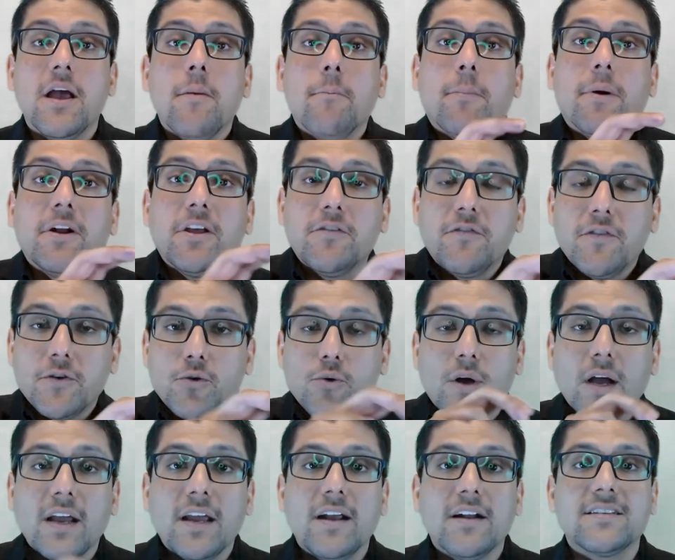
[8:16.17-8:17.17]
But if you took
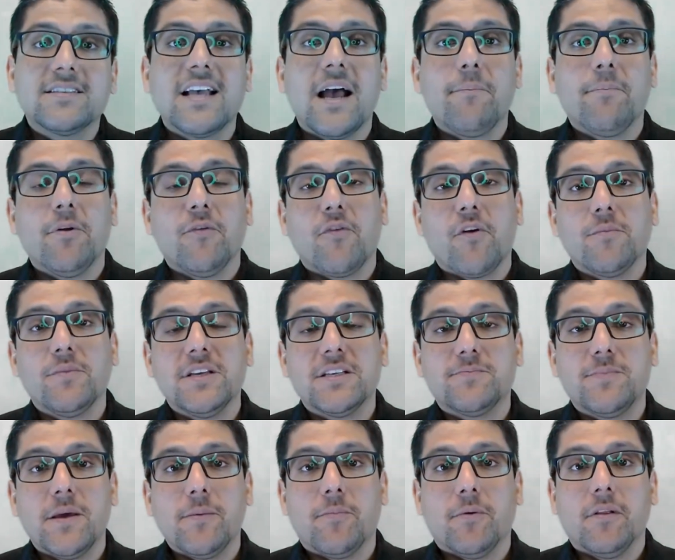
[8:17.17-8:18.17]
a hair sample from these
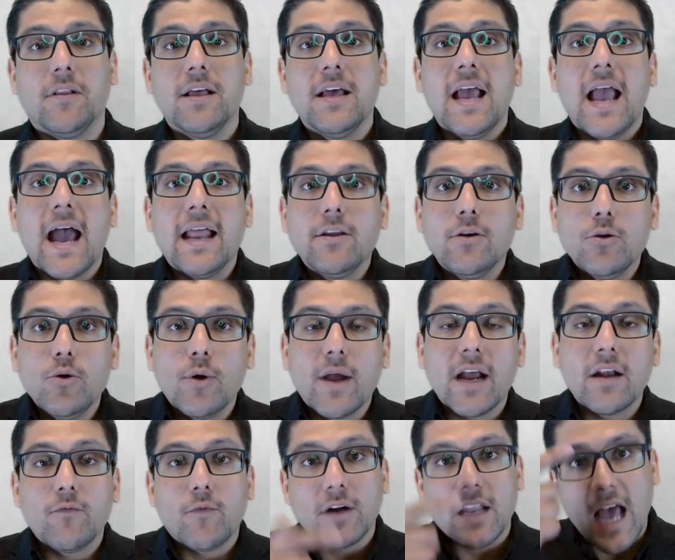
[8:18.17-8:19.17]
people and you look
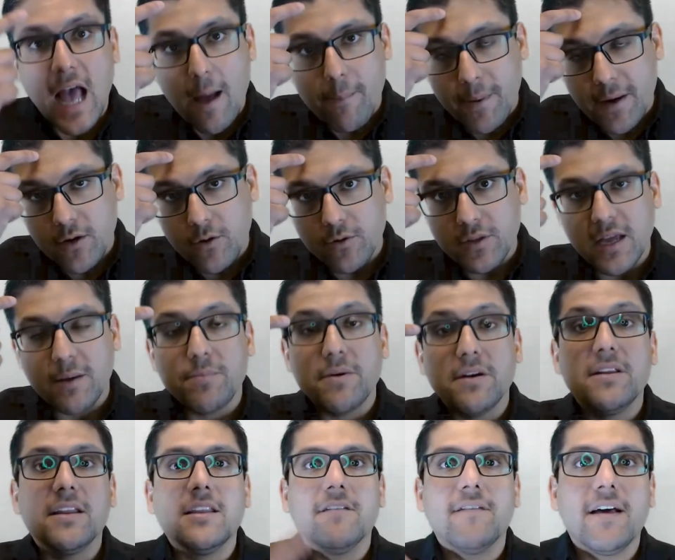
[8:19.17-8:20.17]
at what happened to them, did
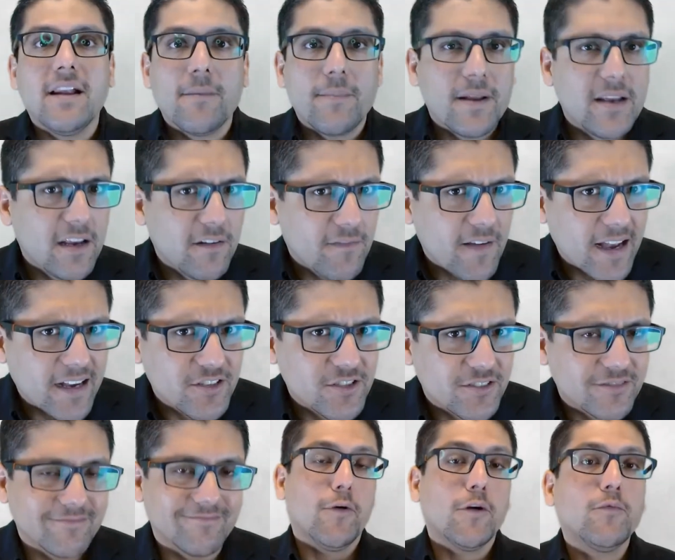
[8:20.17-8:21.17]
they develop an
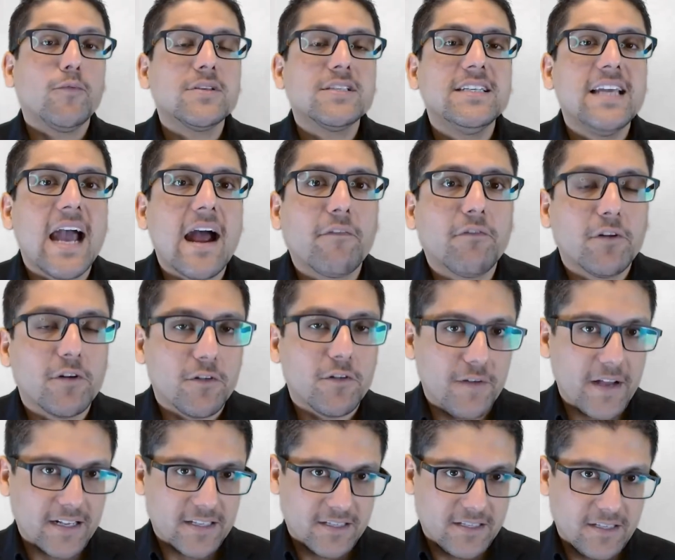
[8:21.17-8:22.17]
infection? What was the after
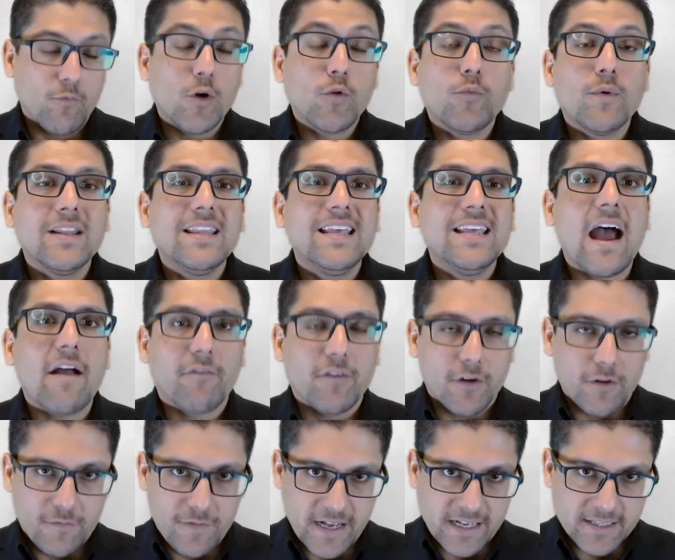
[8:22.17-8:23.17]
effects? What were the after
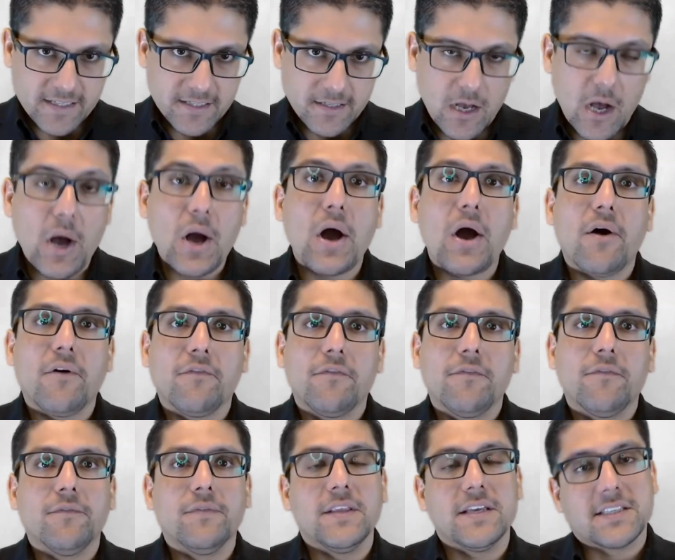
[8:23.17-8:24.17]
effects of
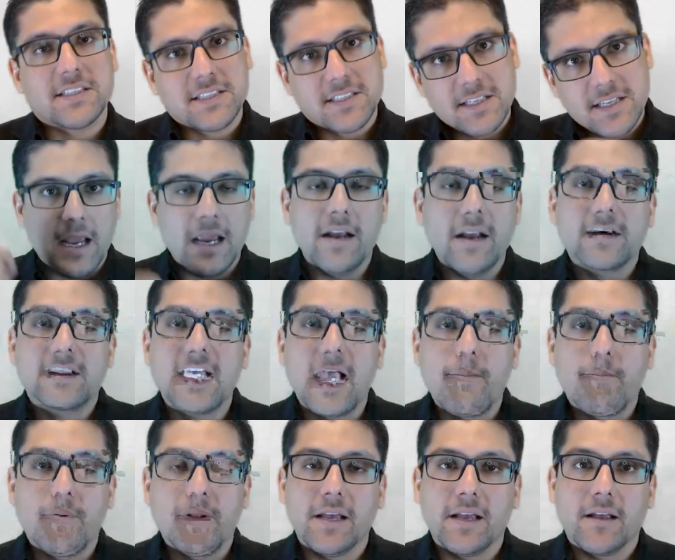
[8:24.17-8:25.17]
this hair
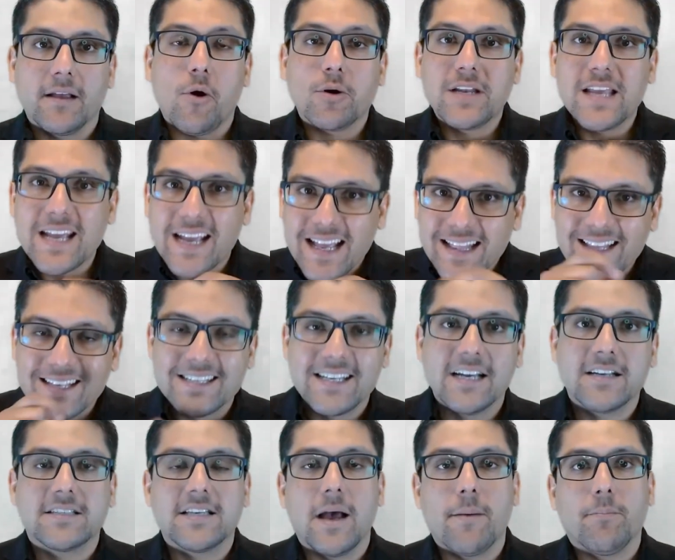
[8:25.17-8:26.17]
sampling or taking this
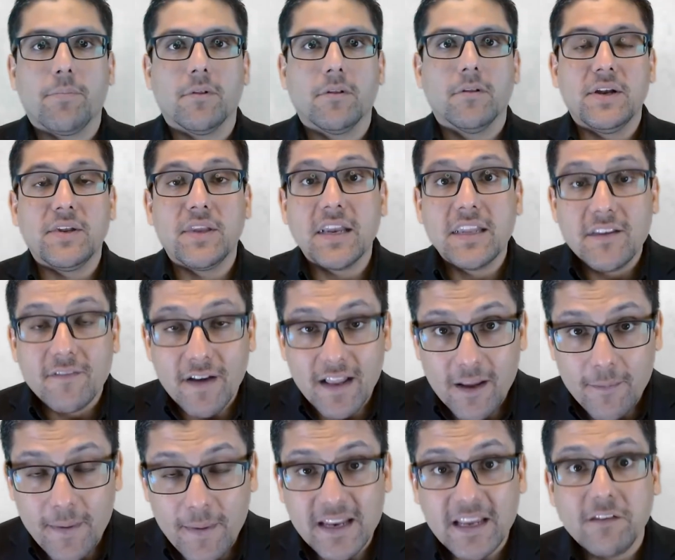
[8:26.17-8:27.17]
hair sample? Did they
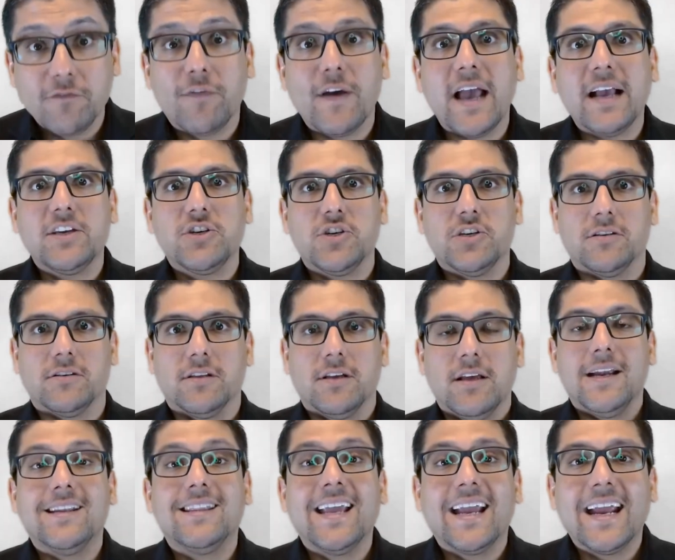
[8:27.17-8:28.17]
develop any infection?
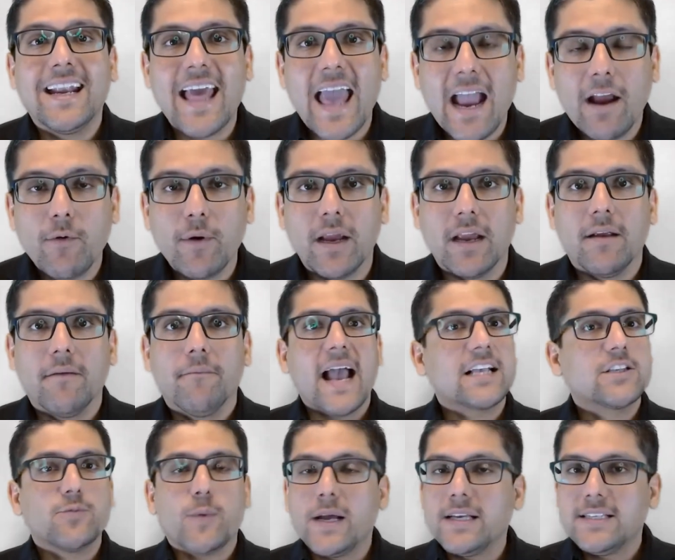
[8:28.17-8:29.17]
Did they get angry?
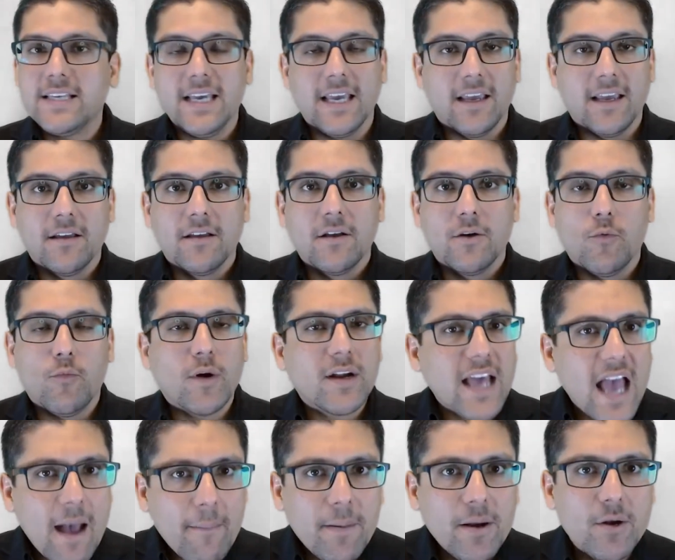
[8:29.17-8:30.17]
XYZ. What
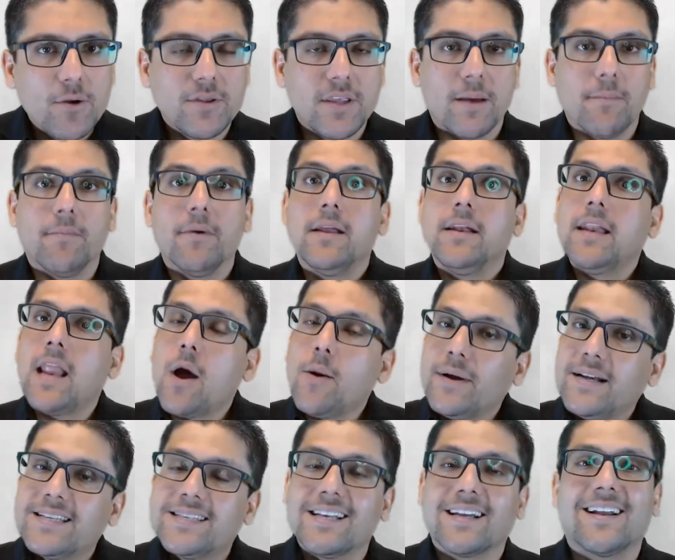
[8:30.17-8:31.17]
happened to them? Now
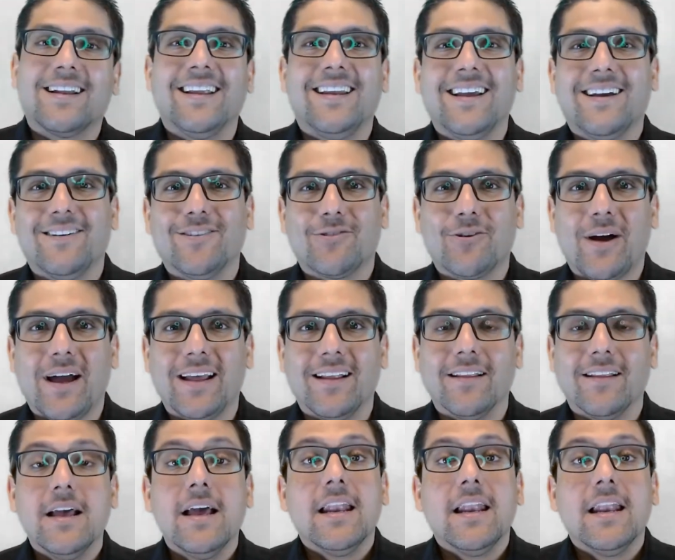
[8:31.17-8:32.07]
it's a clinical trial.